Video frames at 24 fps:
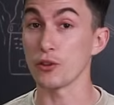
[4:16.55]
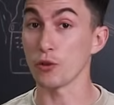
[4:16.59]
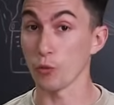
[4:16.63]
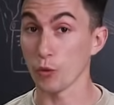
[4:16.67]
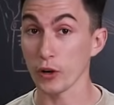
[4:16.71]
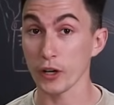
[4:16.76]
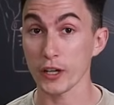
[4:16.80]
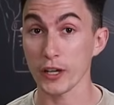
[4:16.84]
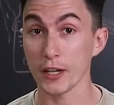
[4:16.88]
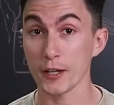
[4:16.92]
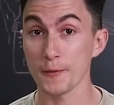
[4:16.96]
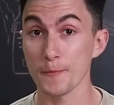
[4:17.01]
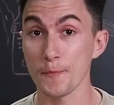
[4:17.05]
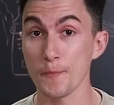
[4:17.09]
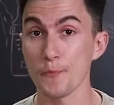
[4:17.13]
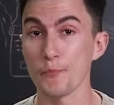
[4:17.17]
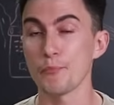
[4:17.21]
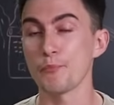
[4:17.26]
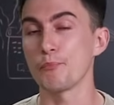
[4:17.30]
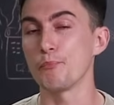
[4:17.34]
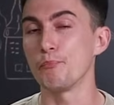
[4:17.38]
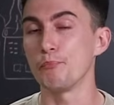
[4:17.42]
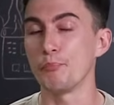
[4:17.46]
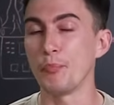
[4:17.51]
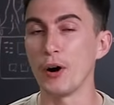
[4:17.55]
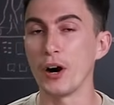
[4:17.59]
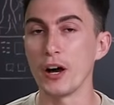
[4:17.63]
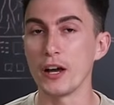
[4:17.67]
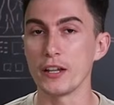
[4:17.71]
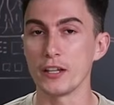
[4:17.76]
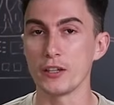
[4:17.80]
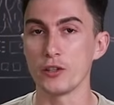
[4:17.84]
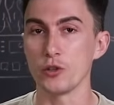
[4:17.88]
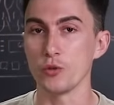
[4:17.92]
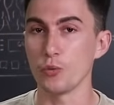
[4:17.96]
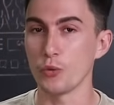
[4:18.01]
they're working,
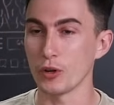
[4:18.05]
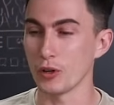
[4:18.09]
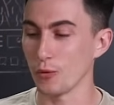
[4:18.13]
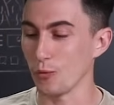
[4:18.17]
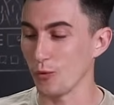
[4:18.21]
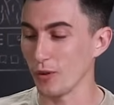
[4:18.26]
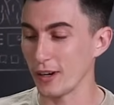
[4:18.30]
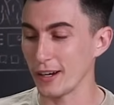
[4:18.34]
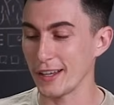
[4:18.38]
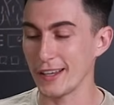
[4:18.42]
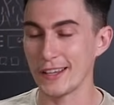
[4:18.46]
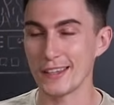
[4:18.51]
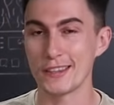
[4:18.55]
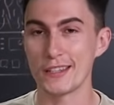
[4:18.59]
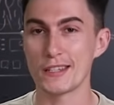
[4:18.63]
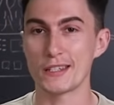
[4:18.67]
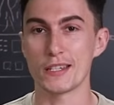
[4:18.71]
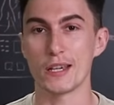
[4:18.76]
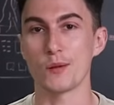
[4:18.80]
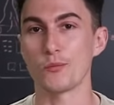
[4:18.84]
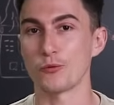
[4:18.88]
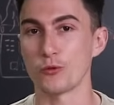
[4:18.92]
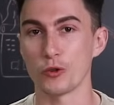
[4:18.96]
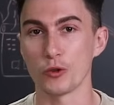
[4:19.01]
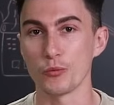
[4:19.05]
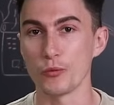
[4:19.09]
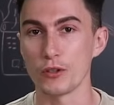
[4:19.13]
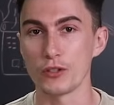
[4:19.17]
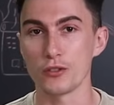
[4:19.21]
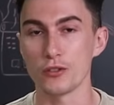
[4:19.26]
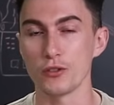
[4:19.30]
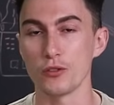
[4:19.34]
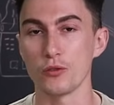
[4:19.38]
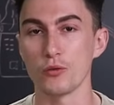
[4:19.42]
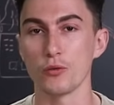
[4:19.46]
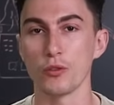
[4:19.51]
but you wouldn't want it in the same room
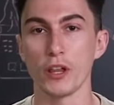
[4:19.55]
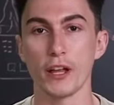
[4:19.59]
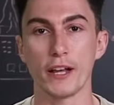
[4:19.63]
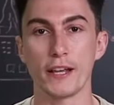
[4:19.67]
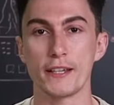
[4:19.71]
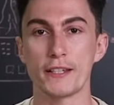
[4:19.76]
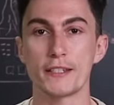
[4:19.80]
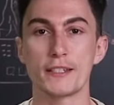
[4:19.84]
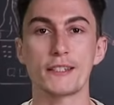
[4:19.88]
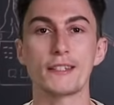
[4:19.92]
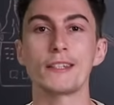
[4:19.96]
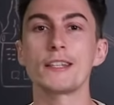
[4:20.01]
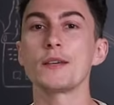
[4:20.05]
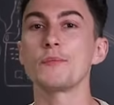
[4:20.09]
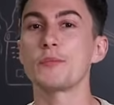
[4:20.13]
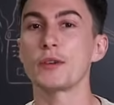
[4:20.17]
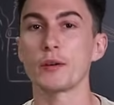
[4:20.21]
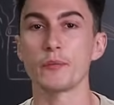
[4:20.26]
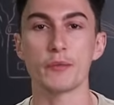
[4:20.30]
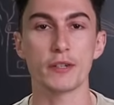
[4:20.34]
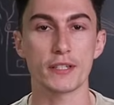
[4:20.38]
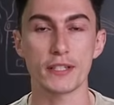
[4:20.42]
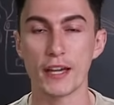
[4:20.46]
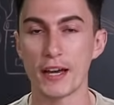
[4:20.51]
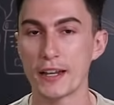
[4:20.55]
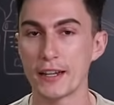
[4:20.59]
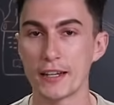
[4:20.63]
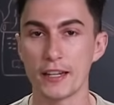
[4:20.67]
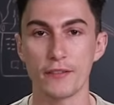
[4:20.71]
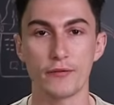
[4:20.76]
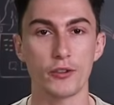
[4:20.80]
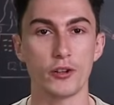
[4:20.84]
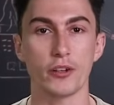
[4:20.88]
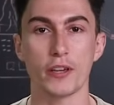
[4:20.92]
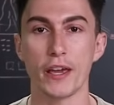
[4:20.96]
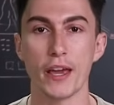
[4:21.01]
as you, like sleeping beside it
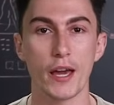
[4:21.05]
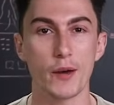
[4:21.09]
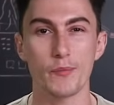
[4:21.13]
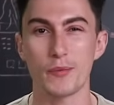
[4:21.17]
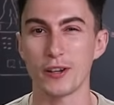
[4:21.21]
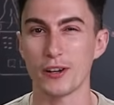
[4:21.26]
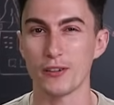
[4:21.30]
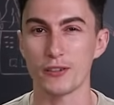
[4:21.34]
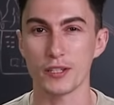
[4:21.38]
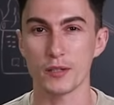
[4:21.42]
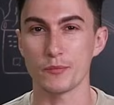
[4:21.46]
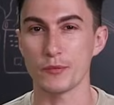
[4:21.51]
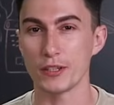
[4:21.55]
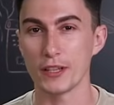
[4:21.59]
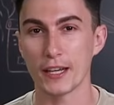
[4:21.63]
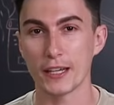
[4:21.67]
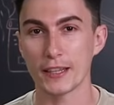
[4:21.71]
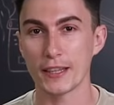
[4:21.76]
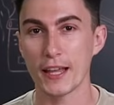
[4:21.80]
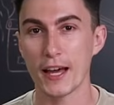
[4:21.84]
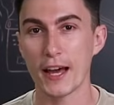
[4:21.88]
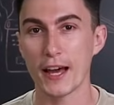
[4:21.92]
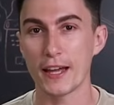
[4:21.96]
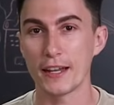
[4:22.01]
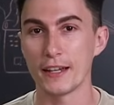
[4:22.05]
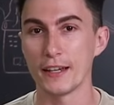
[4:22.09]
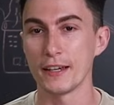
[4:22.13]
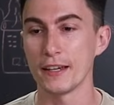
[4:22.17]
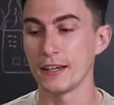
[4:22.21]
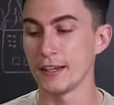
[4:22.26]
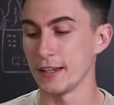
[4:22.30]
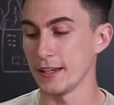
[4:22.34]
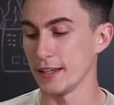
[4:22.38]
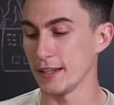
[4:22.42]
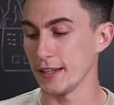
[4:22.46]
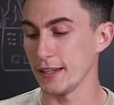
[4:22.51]
if you're camping or something like that.
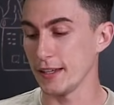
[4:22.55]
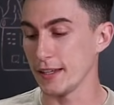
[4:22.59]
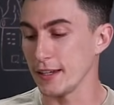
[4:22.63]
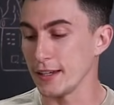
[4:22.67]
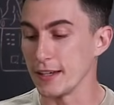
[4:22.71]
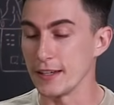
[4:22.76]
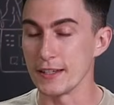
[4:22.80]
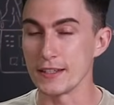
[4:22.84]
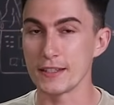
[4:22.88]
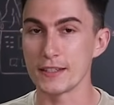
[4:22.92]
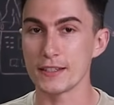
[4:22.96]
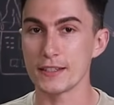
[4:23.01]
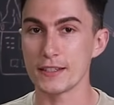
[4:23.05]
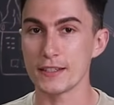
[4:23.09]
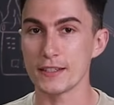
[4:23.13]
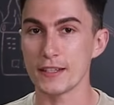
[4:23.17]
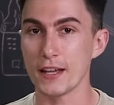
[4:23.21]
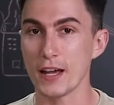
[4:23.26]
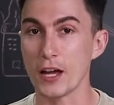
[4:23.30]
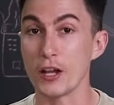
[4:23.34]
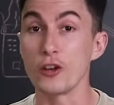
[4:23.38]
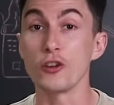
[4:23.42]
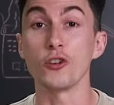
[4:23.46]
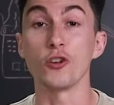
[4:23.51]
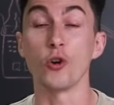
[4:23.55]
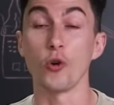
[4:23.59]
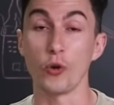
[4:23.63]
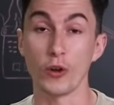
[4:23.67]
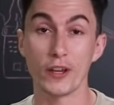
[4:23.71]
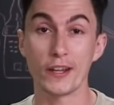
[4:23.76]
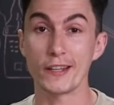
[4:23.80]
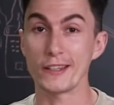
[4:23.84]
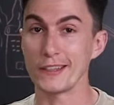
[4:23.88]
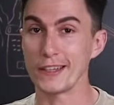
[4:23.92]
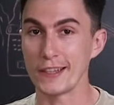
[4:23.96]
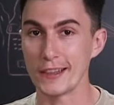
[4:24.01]
It is
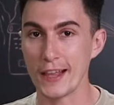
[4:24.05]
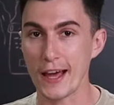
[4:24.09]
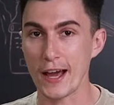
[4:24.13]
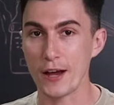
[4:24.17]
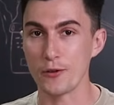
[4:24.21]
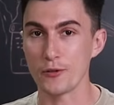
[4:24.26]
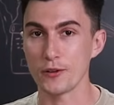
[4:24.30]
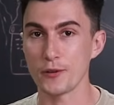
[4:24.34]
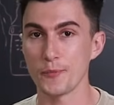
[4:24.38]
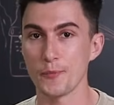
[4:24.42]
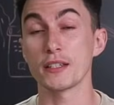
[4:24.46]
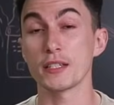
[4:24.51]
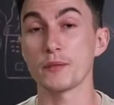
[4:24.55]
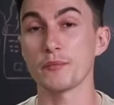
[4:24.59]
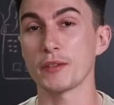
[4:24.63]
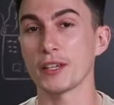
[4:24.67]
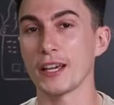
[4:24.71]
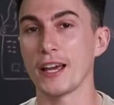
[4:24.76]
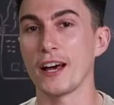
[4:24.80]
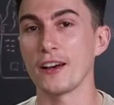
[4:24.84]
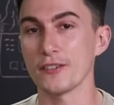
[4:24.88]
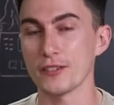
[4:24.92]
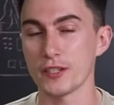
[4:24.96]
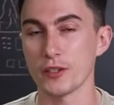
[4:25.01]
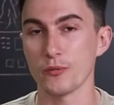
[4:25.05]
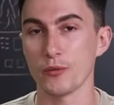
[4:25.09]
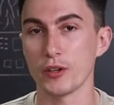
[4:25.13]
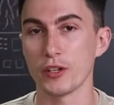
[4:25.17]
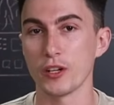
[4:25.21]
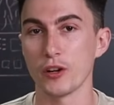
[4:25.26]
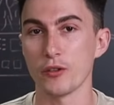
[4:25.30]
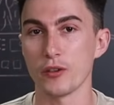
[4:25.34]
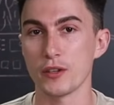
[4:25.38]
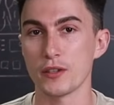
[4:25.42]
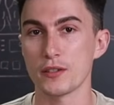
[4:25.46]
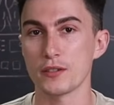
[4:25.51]
annoyingly loud. Something else that we
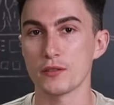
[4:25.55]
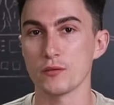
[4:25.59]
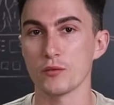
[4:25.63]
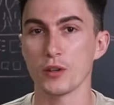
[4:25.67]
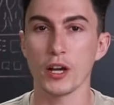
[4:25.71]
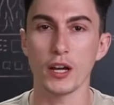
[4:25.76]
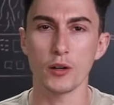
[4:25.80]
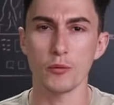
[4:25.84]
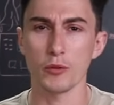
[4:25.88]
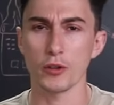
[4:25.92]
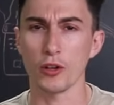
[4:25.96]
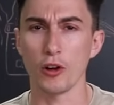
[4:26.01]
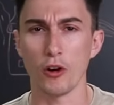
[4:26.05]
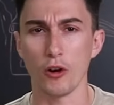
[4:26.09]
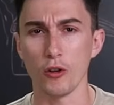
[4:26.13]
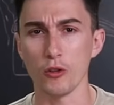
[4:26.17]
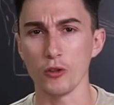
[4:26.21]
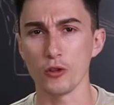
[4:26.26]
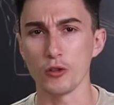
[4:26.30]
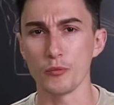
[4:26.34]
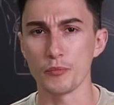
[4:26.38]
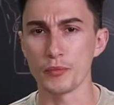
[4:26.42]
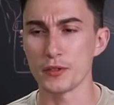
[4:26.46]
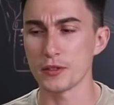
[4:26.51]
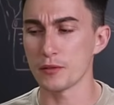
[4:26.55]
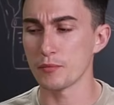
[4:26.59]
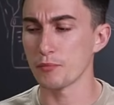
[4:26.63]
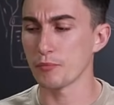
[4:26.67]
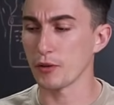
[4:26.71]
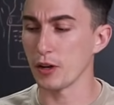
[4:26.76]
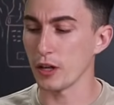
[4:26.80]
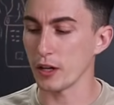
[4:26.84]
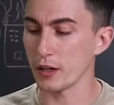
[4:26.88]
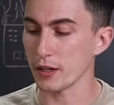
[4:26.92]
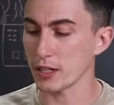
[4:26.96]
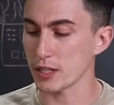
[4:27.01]
notice, kind of with all Oupes
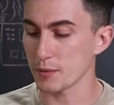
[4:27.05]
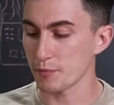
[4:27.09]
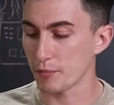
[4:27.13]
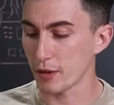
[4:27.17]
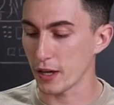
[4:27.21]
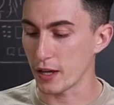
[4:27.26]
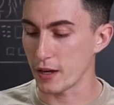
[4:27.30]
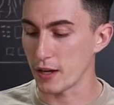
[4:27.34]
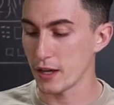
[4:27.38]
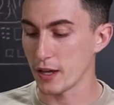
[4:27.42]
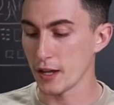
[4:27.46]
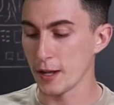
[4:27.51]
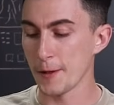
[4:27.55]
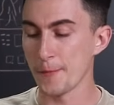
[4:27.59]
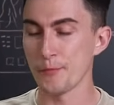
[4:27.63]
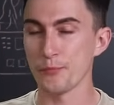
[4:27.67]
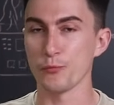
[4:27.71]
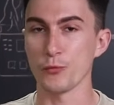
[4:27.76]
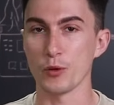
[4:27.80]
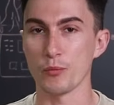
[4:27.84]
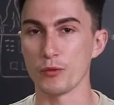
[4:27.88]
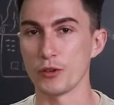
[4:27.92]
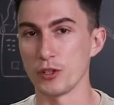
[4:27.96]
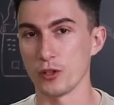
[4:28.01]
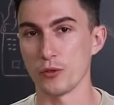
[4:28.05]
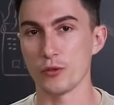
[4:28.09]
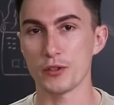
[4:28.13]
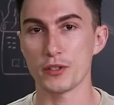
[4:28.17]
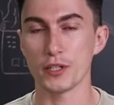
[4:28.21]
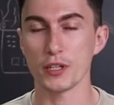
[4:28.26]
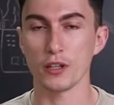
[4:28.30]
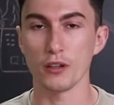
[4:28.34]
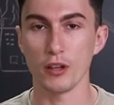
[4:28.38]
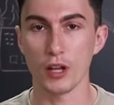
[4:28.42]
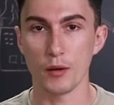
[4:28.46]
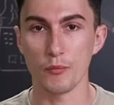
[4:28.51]
products, but we've been
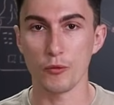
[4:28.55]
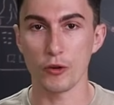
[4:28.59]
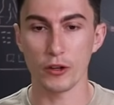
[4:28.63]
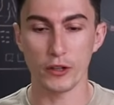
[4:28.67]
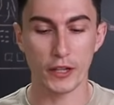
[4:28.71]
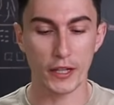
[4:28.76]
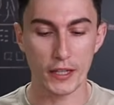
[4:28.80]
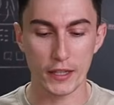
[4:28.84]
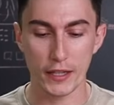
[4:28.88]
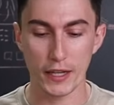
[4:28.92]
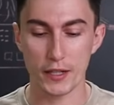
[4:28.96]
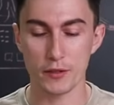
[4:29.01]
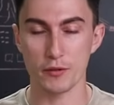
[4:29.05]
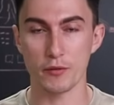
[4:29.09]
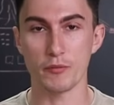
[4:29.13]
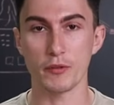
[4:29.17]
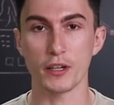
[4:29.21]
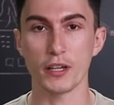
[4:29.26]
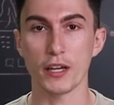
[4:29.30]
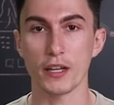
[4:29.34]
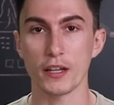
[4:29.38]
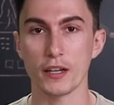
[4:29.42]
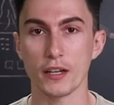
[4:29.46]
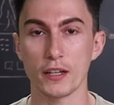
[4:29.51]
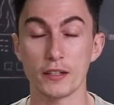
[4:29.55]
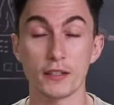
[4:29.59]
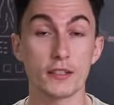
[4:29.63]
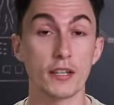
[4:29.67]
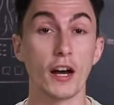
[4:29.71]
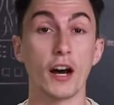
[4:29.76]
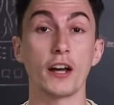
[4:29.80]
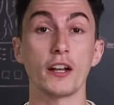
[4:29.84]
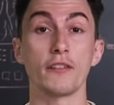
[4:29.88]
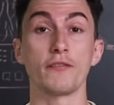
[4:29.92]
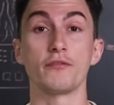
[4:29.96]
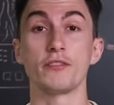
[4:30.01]
noticing a lot more lately as we've been getting a
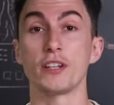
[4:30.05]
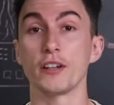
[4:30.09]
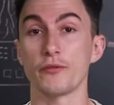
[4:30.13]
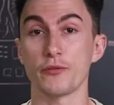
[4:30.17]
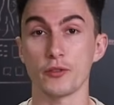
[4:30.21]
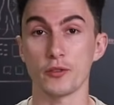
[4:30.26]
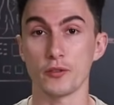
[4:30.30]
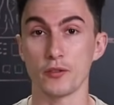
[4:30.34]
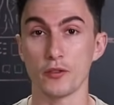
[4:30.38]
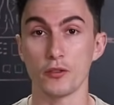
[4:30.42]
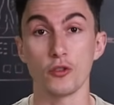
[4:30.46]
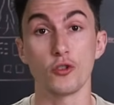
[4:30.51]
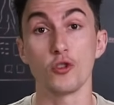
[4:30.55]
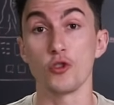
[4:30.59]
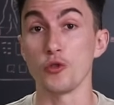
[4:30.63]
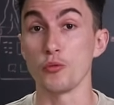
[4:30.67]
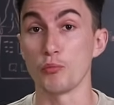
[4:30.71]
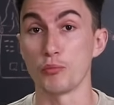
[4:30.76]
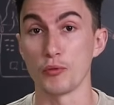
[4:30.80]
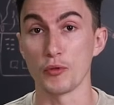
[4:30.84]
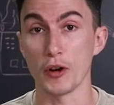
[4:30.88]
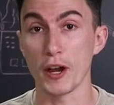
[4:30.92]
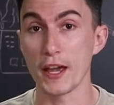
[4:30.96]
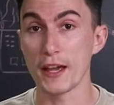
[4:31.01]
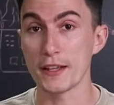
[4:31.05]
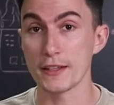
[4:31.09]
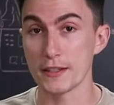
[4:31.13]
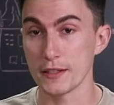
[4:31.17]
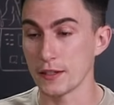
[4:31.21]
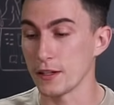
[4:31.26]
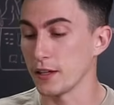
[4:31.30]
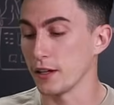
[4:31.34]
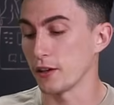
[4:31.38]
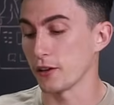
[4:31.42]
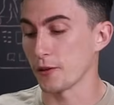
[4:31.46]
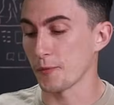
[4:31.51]
ton of different new brands
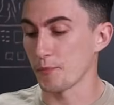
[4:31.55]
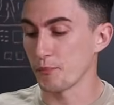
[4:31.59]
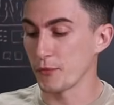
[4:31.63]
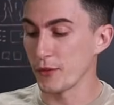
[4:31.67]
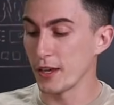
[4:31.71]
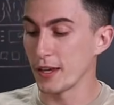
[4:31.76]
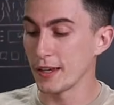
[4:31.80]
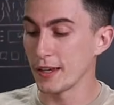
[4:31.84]
in here.